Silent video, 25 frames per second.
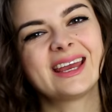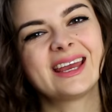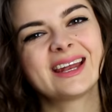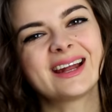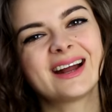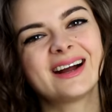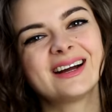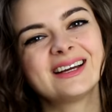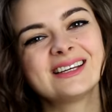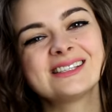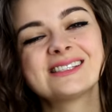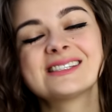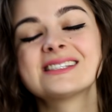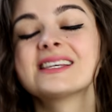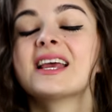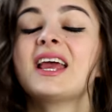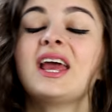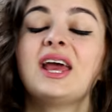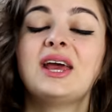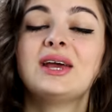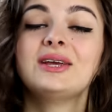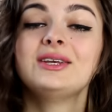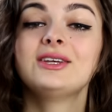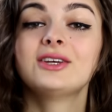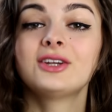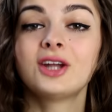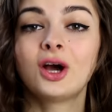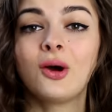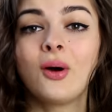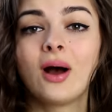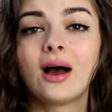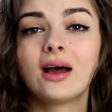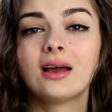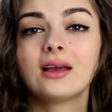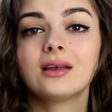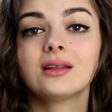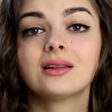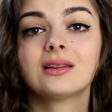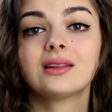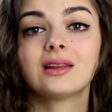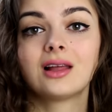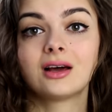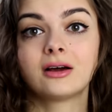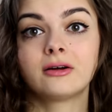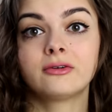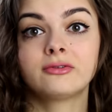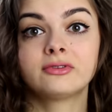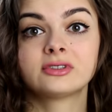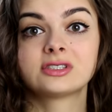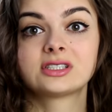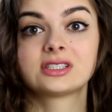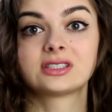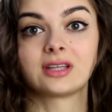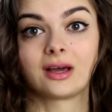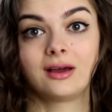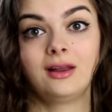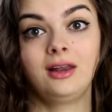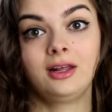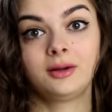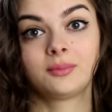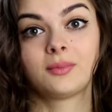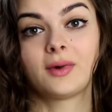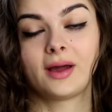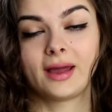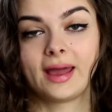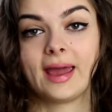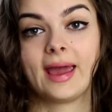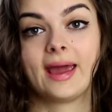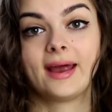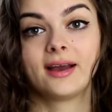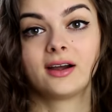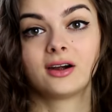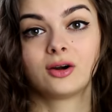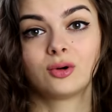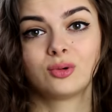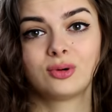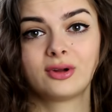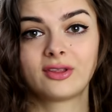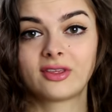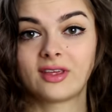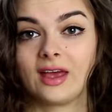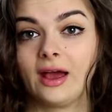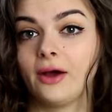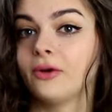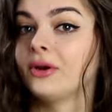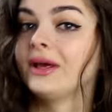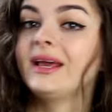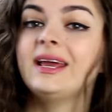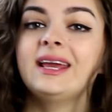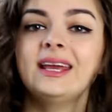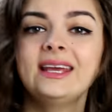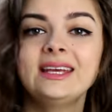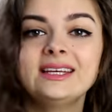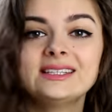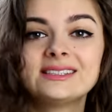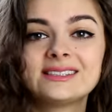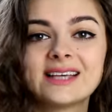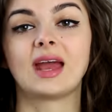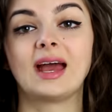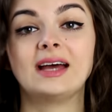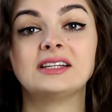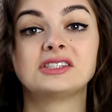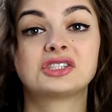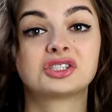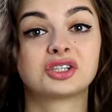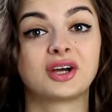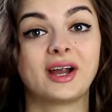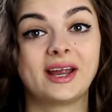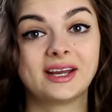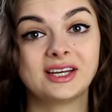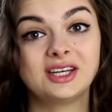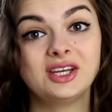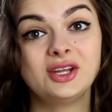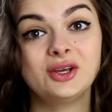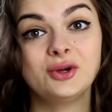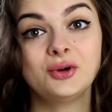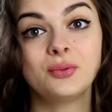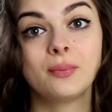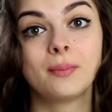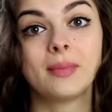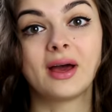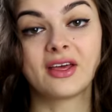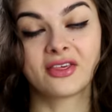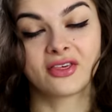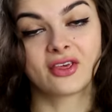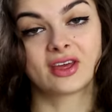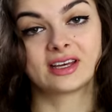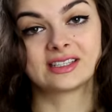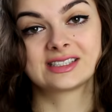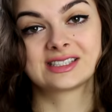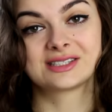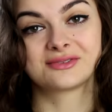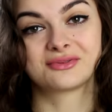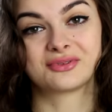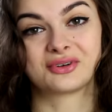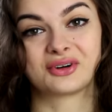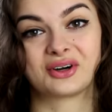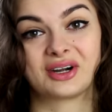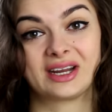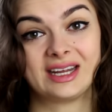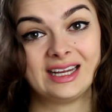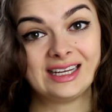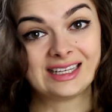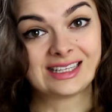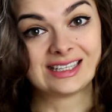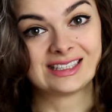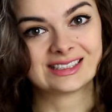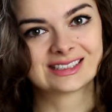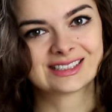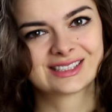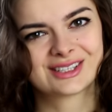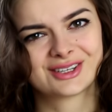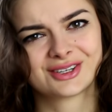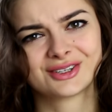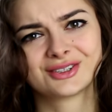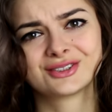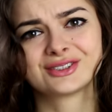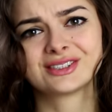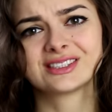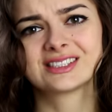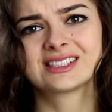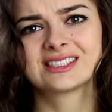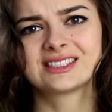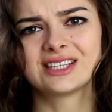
Hey guys! You know, I love styling my hair without heat and trying new methods for heatless curls,